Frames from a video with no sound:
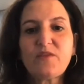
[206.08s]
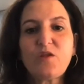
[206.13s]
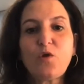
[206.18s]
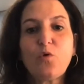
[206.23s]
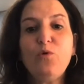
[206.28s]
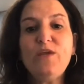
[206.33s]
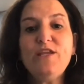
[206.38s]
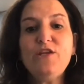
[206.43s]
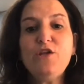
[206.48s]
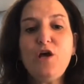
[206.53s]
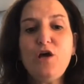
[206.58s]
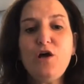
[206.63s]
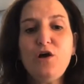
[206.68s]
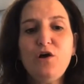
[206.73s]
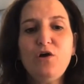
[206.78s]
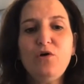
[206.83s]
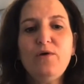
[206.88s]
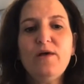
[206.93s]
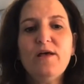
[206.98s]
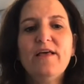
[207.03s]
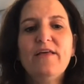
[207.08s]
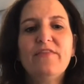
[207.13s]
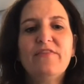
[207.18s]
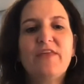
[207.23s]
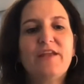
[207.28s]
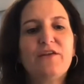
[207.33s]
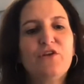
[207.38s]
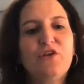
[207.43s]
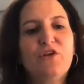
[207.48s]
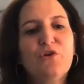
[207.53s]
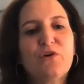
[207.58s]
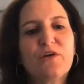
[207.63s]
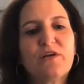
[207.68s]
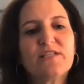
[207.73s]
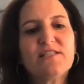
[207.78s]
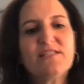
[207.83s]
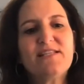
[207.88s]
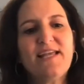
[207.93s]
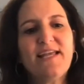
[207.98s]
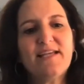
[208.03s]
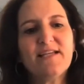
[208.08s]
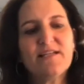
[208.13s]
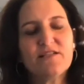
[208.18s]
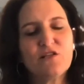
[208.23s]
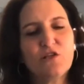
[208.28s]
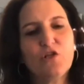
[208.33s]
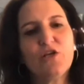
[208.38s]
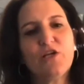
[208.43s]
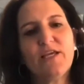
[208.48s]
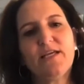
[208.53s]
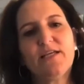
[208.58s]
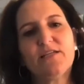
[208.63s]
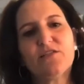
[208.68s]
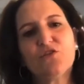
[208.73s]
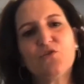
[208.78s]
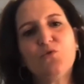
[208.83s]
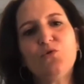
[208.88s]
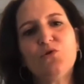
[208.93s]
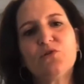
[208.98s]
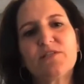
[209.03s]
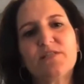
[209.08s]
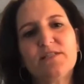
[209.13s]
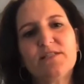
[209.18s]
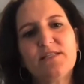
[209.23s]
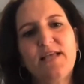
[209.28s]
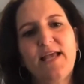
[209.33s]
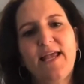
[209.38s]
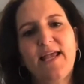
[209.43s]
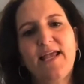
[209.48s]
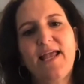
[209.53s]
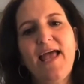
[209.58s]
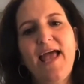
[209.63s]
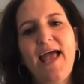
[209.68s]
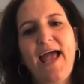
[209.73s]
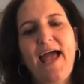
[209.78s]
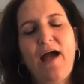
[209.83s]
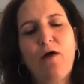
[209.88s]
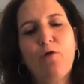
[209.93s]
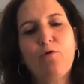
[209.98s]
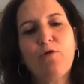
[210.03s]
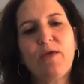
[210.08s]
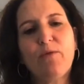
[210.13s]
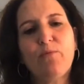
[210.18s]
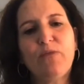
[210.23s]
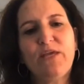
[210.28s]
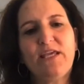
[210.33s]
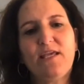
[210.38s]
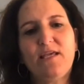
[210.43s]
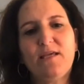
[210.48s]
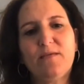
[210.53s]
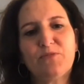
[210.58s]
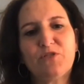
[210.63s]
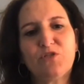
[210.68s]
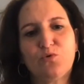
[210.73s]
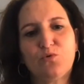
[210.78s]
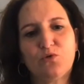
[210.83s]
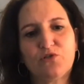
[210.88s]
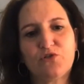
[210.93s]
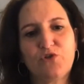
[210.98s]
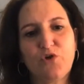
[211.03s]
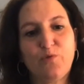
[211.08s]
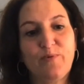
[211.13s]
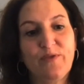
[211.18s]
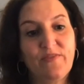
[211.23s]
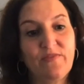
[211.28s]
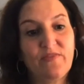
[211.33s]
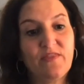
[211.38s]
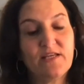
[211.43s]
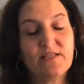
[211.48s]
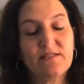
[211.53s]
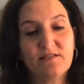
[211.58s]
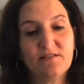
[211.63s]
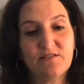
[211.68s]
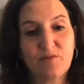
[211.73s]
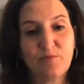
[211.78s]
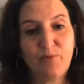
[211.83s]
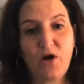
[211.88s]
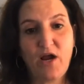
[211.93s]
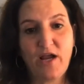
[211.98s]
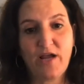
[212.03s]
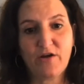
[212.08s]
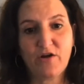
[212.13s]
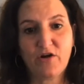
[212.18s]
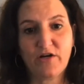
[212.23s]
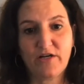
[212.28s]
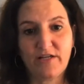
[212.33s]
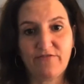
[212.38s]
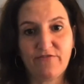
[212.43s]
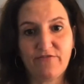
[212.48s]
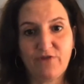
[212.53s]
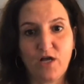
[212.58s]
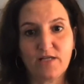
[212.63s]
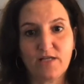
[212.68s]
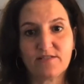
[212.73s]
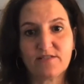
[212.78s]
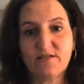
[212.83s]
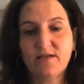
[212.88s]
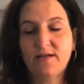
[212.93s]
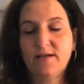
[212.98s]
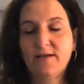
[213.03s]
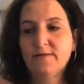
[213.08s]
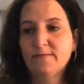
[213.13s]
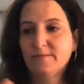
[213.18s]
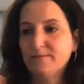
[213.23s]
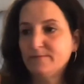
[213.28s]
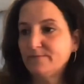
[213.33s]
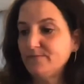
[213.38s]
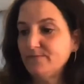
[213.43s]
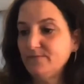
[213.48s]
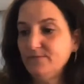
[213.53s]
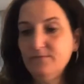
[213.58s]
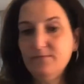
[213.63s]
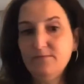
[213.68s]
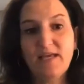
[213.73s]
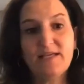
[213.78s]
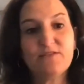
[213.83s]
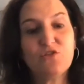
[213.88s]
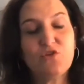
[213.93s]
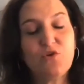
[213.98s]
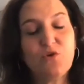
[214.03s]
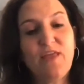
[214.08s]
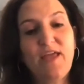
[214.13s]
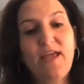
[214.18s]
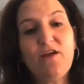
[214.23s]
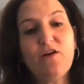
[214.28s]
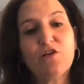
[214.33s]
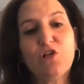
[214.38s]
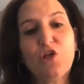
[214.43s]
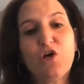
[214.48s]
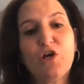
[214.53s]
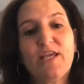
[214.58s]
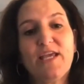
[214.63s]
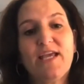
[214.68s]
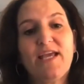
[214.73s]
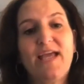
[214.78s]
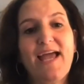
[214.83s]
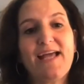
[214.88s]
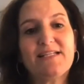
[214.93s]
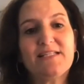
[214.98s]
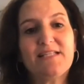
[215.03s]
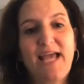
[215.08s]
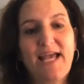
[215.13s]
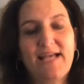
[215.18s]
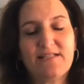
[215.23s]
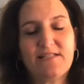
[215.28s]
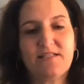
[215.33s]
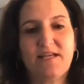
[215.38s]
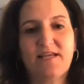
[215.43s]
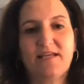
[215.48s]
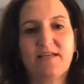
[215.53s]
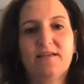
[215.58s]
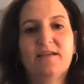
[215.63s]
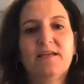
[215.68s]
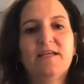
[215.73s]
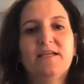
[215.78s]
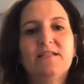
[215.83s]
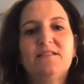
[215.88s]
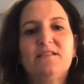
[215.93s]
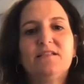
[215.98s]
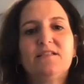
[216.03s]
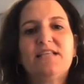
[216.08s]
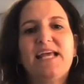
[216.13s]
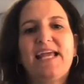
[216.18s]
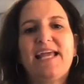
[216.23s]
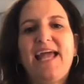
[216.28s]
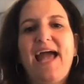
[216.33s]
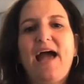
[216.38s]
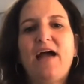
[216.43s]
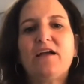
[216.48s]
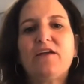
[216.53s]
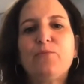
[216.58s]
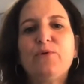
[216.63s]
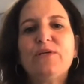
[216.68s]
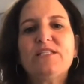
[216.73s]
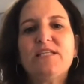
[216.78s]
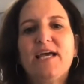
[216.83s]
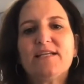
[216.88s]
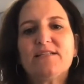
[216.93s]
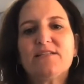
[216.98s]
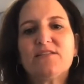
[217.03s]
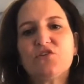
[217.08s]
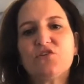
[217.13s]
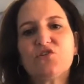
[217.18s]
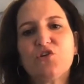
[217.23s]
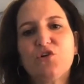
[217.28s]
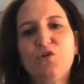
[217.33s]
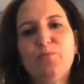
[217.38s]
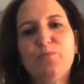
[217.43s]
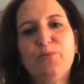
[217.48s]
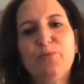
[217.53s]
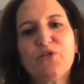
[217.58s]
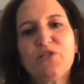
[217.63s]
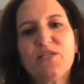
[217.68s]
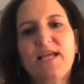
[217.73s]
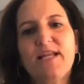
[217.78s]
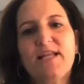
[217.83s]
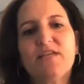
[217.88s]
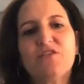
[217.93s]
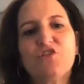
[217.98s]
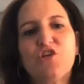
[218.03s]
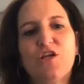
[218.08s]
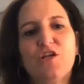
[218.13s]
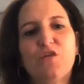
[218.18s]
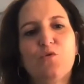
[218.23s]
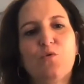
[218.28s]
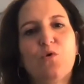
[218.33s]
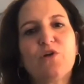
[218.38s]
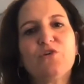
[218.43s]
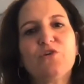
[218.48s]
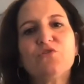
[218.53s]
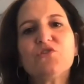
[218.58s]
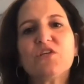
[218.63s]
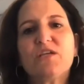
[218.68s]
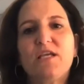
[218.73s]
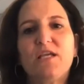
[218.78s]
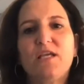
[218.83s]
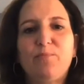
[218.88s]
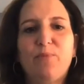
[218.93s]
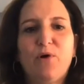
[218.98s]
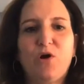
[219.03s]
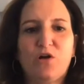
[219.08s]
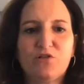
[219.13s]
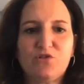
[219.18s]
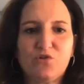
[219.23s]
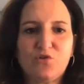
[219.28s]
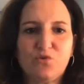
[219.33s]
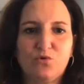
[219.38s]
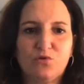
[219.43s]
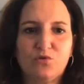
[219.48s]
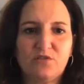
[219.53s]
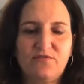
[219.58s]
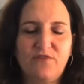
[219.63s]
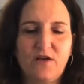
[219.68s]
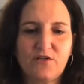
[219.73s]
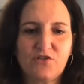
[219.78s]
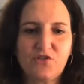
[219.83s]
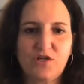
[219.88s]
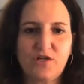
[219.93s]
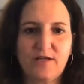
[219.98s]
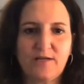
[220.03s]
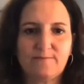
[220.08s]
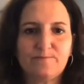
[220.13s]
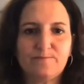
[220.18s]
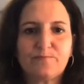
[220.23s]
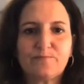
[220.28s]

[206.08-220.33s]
We know that New York State is looking at schools and saying, how can we keep schools open? This is a priority for us. And so they are looking at testing to say, how can we test a certain percentage in order to keep our schools functioning?